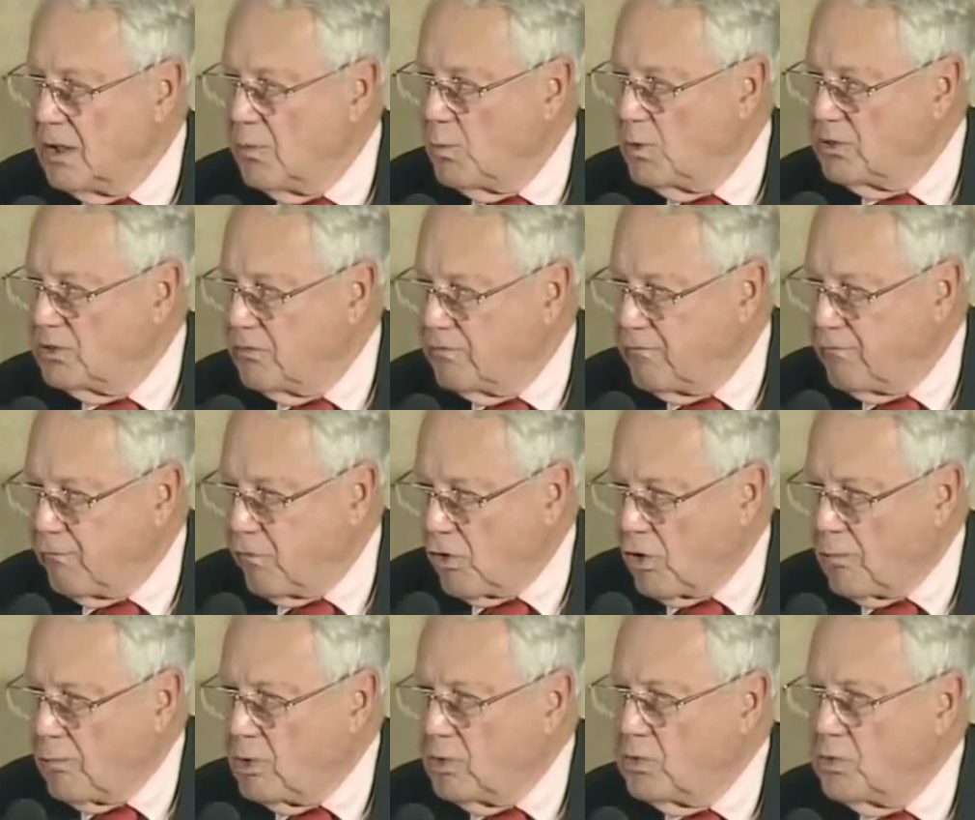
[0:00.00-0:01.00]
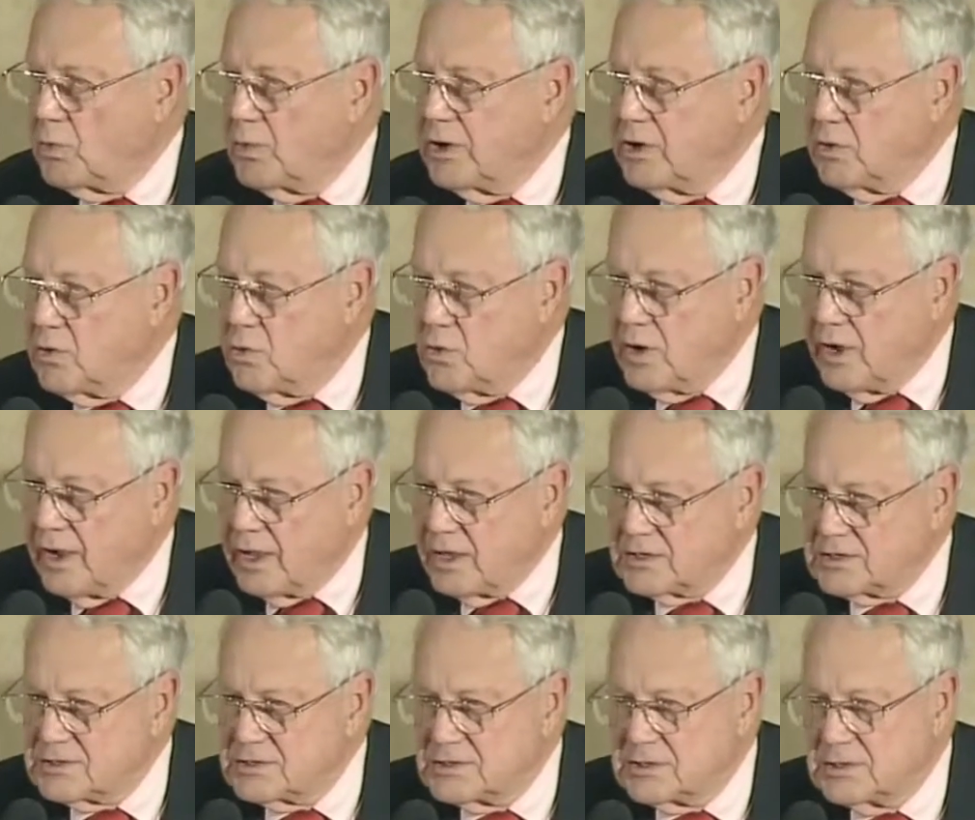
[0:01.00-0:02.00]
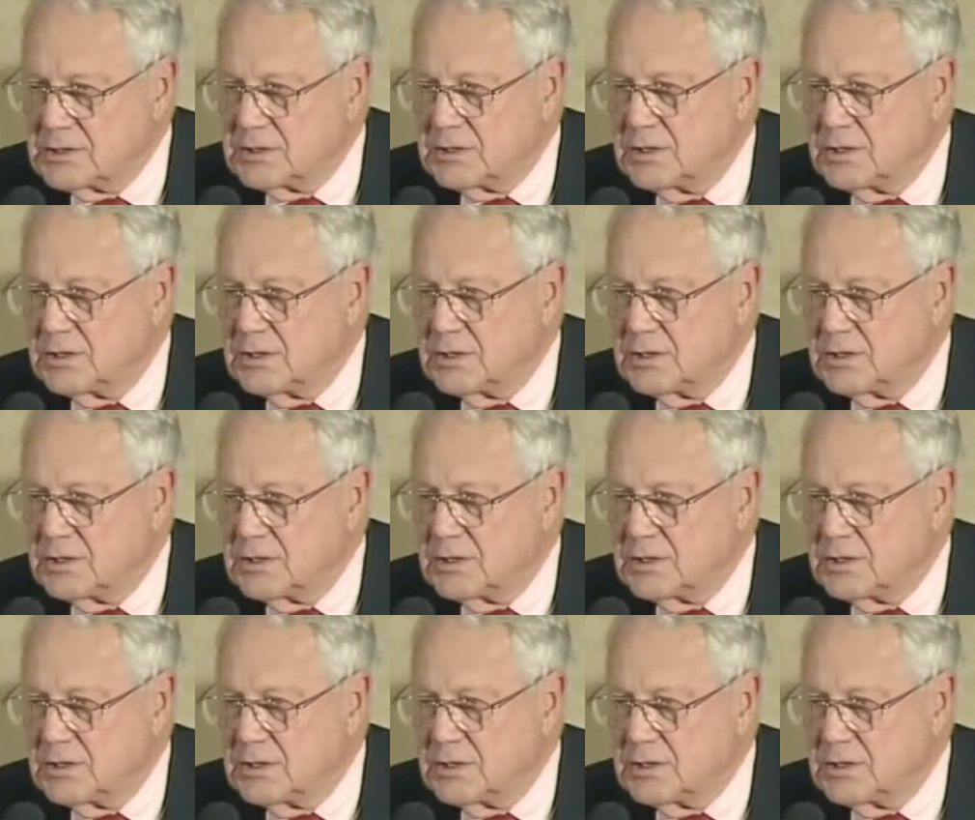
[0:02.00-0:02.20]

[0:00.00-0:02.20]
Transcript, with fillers: with a formal request